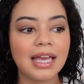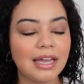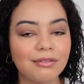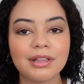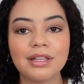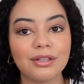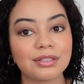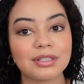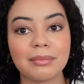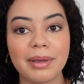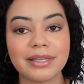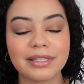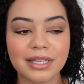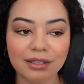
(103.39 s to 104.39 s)
It really looks
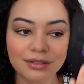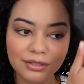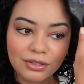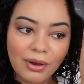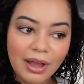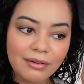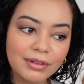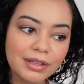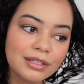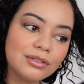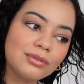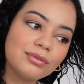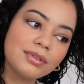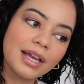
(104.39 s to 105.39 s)
amazing. So I really
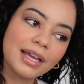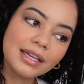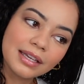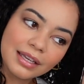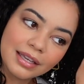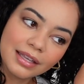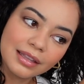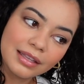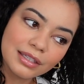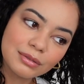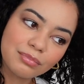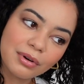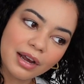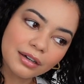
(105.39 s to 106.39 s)
do like
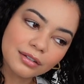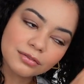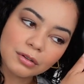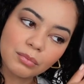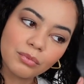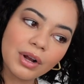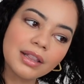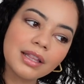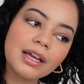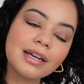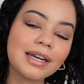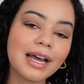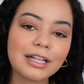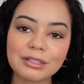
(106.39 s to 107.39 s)
these products from
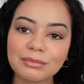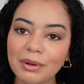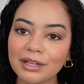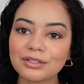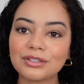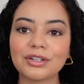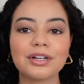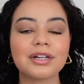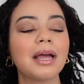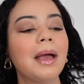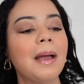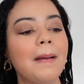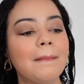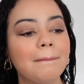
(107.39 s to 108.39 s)
Wella, not sponsored,
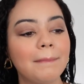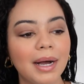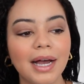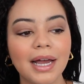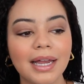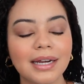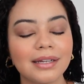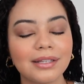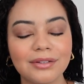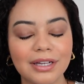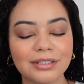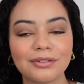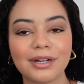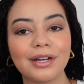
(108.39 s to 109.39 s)
but you
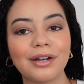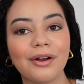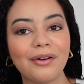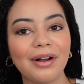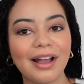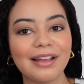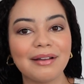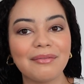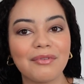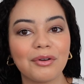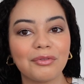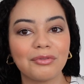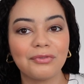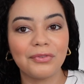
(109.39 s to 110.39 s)
guys already know I am
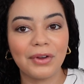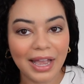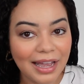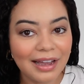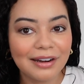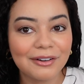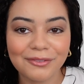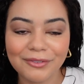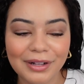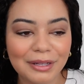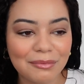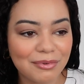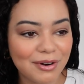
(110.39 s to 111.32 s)
a fan of Wella